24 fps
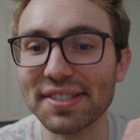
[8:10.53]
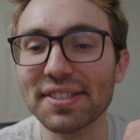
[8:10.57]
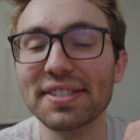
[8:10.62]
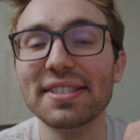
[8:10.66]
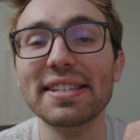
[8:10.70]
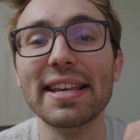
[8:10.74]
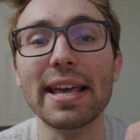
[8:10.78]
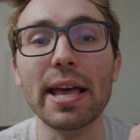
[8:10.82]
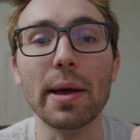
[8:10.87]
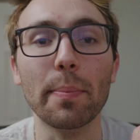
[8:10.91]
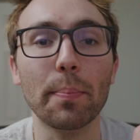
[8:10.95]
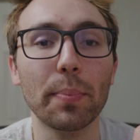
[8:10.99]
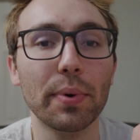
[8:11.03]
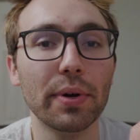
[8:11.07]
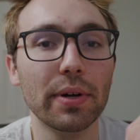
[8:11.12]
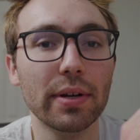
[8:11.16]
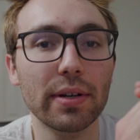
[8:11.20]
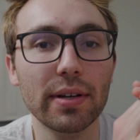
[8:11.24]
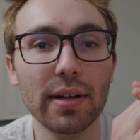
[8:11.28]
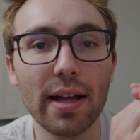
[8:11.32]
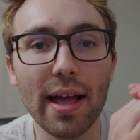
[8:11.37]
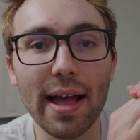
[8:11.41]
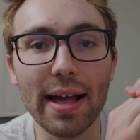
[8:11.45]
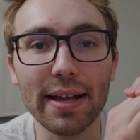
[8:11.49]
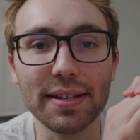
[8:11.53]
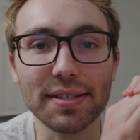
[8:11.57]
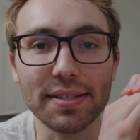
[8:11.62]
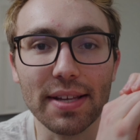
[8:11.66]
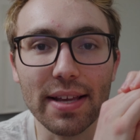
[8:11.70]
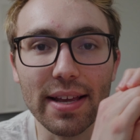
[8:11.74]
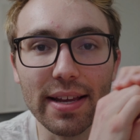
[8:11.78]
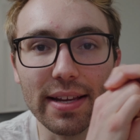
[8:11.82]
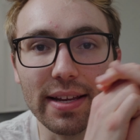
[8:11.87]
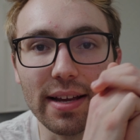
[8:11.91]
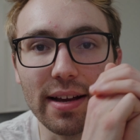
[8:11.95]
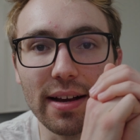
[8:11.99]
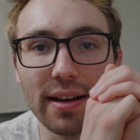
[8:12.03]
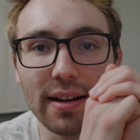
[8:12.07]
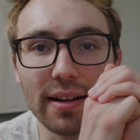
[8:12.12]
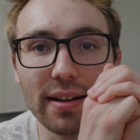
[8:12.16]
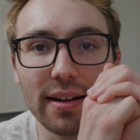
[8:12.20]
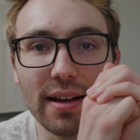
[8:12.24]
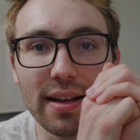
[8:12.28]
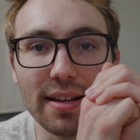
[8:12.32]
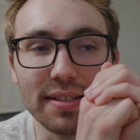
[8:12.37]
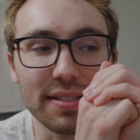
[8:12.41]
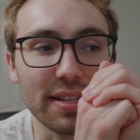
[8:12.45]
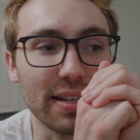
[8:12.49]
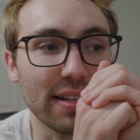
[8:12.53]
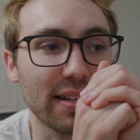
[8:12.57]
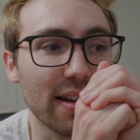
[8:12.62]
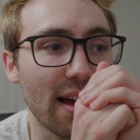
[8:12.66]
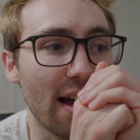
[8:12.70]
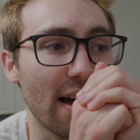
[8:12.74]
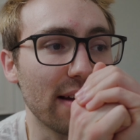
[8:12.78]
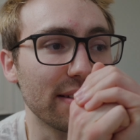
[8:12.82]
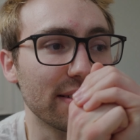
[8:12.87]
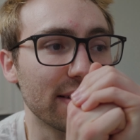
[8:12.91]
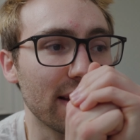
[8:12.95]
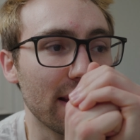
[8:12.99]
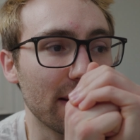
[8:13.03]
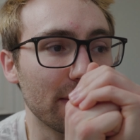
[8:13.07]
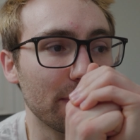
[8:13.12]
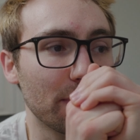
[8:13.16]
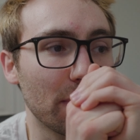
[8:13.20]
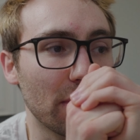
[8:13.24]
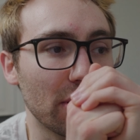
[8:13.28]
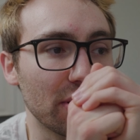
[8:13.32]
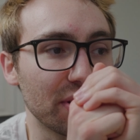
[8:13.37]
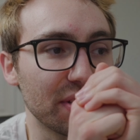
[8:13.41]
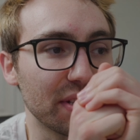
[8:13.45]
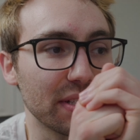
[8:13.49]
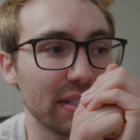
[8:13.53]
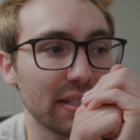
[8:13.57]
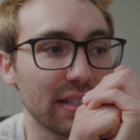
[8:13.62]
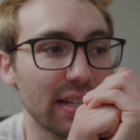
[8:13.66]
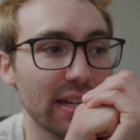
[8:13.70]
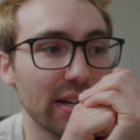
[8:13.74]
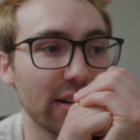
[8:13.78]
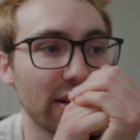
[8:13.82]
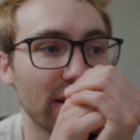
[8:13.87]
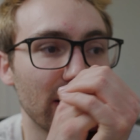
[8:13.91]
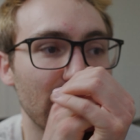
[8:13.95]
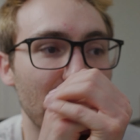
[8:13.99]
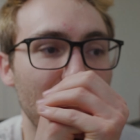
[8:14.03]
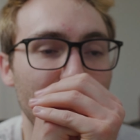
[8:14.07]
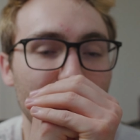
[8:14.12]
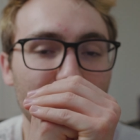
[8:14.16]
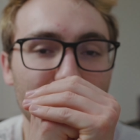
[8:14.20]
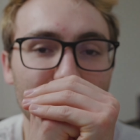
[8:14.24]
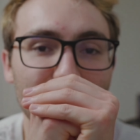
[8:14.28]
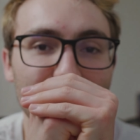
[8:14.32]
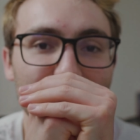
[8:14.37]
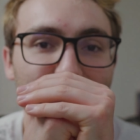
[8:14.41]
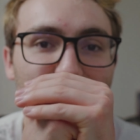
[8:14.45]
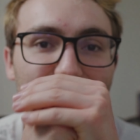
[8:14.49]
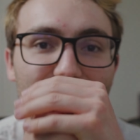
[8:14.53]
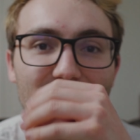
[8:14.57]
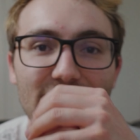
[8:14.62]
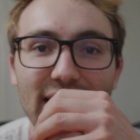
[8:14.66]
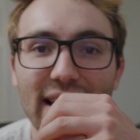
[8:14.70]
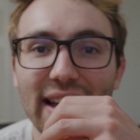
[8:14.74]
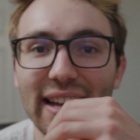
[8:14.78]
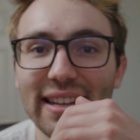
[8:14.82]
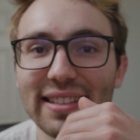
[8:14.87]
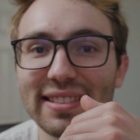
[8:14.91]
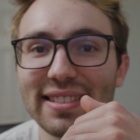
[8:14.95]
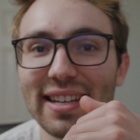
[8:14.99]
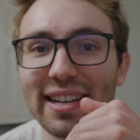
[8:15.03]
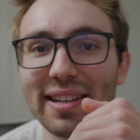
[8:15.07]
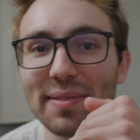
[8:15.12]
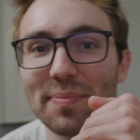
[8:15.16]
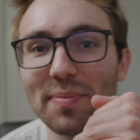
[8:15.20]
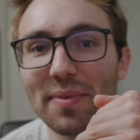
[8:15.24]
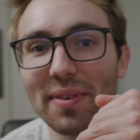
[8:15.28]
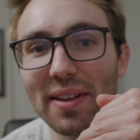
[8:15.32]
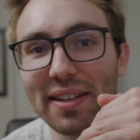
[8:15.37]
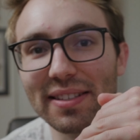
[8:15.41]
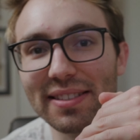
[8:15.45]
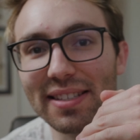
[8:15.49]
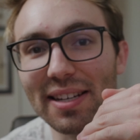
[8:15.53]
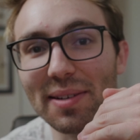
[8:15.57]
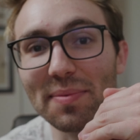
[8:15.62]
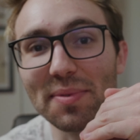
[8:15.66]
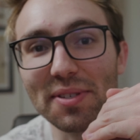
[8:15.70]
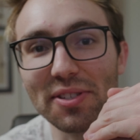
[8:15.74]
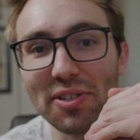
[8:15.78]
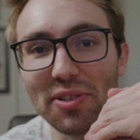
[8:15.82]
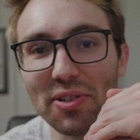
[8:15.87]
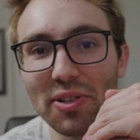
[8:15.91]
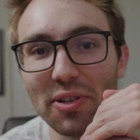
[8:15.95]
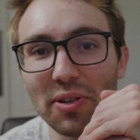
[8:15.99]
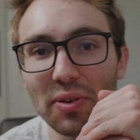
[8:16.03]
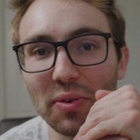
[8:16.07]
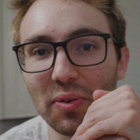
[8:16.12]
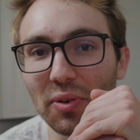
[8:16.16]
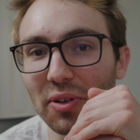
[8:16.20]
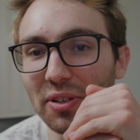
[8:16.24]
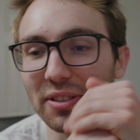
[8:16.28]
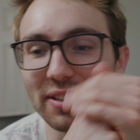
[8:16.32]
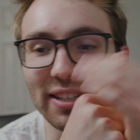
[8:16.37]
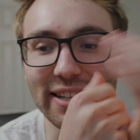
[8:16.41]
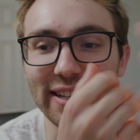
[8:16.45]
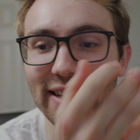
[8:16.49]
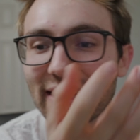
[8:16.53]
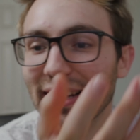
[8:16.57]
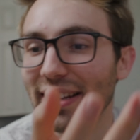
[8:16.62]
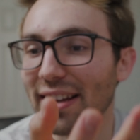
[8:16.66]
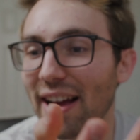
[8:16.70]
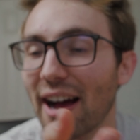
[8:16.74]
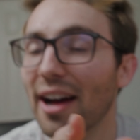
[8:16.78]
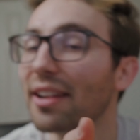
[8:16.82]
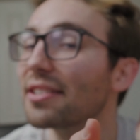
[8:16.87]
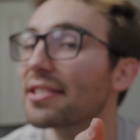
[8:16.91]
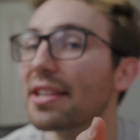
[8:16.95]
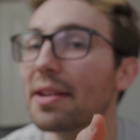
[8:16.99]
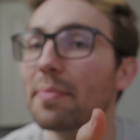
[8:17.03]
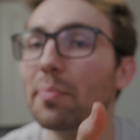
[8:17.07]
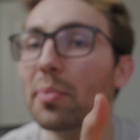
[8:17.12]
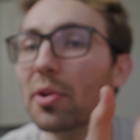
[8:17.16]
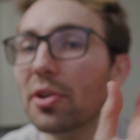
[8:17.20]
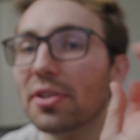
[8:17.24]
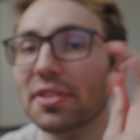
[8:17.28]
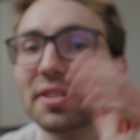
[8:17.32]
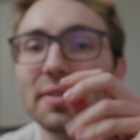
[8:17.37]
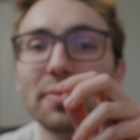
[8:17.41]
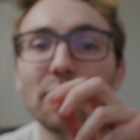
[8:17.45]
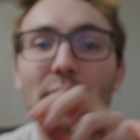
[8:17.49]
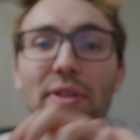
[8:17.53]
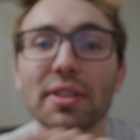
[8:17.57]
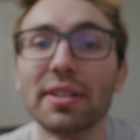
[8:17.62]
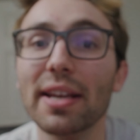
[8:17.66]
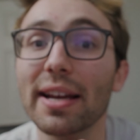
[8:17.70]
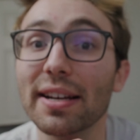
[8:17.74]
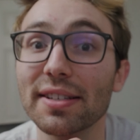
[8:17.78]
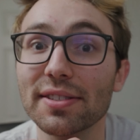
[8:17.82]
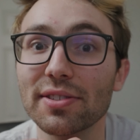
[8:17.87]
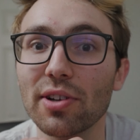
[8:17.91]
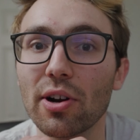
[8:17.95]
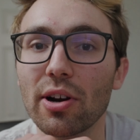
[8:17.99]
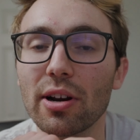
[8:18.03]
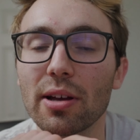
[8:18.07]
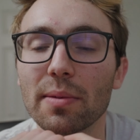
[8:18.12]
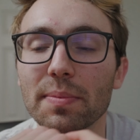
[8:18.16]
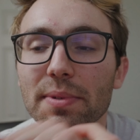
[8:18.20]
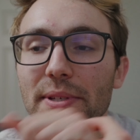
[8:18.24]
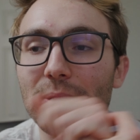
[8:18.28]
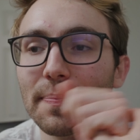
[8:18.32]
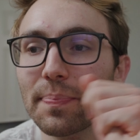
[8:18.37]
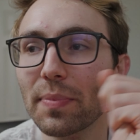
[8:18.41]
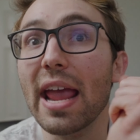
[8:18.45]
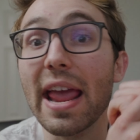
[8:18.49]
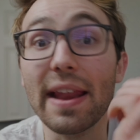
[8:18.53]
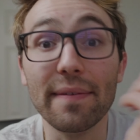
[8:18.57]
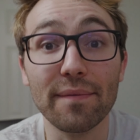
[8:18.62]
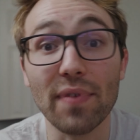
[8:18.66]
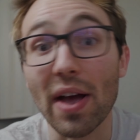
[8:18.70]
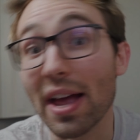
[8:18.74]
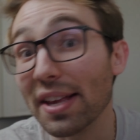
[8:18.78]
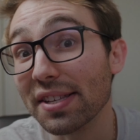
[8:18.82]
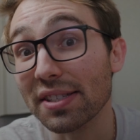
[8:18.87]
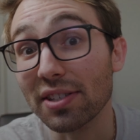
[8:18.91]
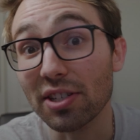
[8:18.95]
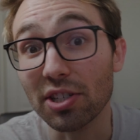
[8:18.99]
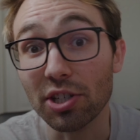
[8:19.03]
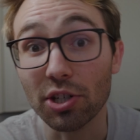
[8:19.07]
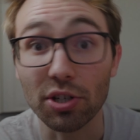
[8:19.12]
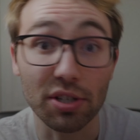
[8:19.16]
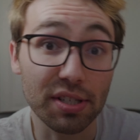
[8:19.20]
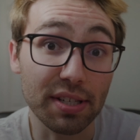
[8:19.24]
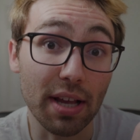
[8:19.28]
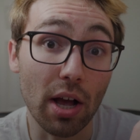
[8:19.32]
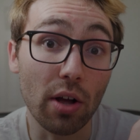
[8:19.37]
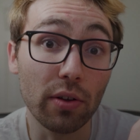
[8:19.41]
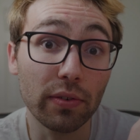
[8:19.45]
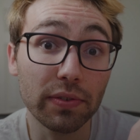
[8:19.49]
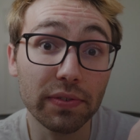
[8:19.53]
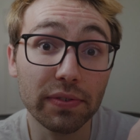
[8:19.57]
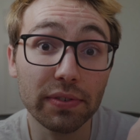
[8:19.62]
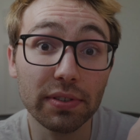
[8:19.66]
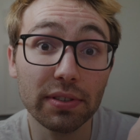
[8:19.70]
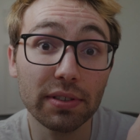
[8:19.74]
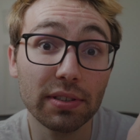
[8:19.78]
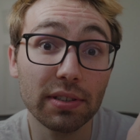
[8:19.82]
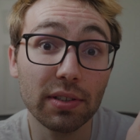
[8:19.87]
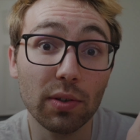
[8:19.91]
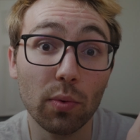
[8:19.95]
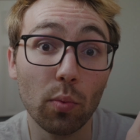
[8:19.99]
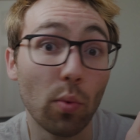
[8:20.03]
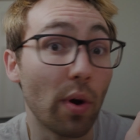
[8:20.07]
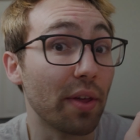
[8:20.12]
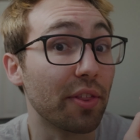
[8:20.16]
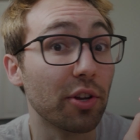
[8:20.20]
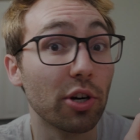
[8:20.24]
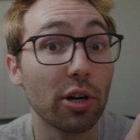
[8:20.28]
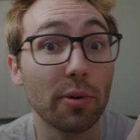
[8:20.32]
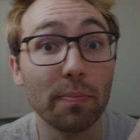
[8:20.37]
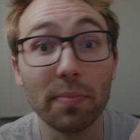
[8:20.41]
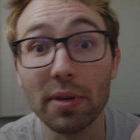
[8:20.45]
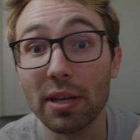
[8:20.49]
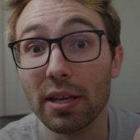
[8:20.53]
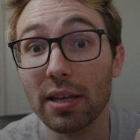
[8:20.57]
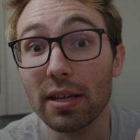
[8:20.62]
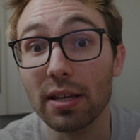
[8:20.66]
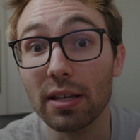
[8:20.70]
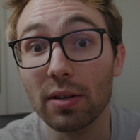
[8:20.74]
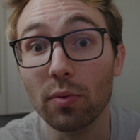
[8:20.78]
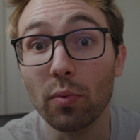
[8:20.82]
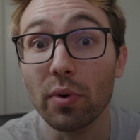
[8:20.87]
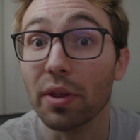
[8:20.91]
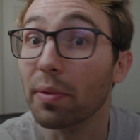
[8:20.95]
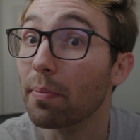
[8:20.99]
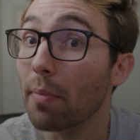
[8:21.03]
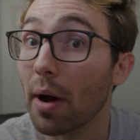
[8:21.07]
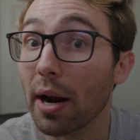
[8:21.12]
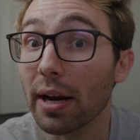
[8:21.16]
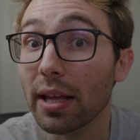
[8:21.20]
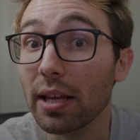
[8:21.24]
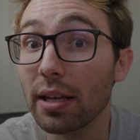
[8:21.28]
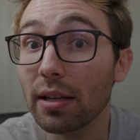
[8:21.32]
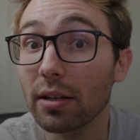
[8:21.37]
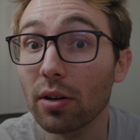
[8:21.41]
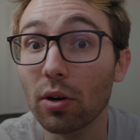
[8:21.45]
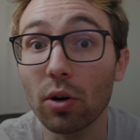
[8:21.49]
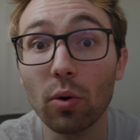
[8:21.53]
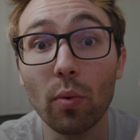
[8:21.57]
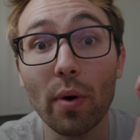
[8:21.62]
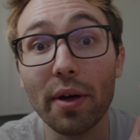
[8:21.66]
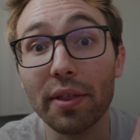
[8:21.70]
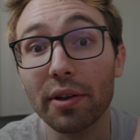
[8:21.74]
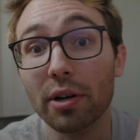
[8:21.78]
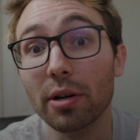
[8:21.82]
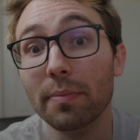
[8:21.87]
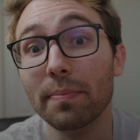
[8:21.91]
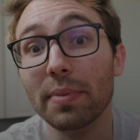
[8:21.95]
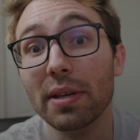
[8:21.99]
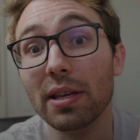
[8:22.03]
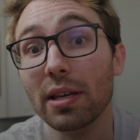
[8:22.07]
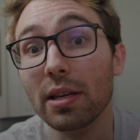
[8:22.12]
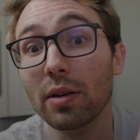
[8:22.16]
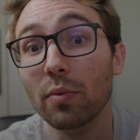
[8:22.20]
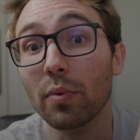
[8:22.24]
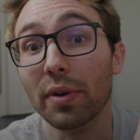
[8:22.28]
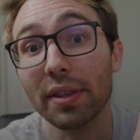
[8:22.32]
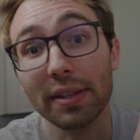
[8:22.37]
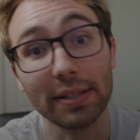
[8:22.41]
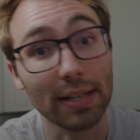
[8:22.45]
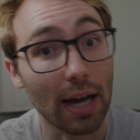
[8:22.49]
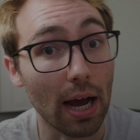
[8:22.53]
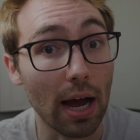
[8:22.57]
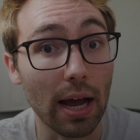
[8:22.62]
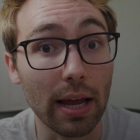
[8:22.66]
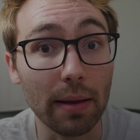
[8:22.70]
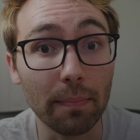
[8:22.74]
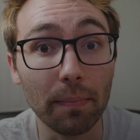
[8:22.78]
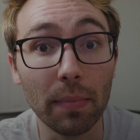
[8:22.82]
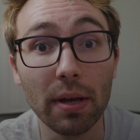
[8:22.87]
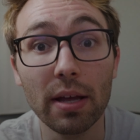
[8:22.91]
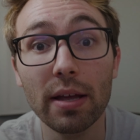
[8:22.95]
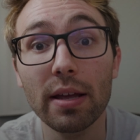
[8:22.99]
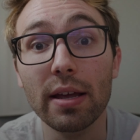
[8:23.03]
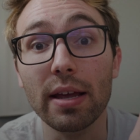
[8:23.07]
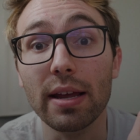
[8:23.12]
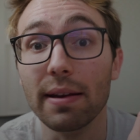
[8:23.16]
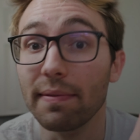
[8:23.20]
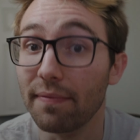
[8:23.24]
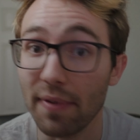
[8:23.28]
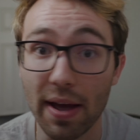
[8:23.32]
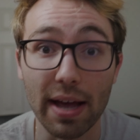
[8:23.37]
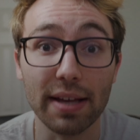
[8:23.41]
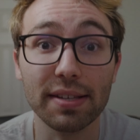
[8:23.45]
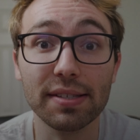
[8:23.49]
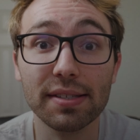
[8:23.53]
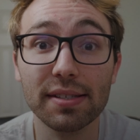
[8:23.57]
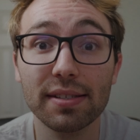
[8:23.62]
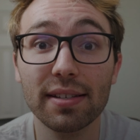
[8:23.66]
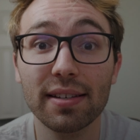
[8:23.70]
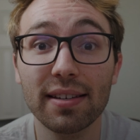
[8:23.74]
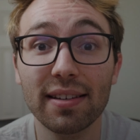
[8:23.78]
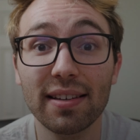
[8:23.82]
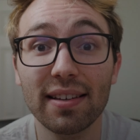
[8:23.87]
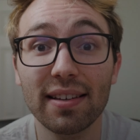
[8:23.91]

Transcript: tip as a content person here at Type Studio, or like a content person with tech startups. Invest in yourself, whether it be with money or whether it be with time. Invest.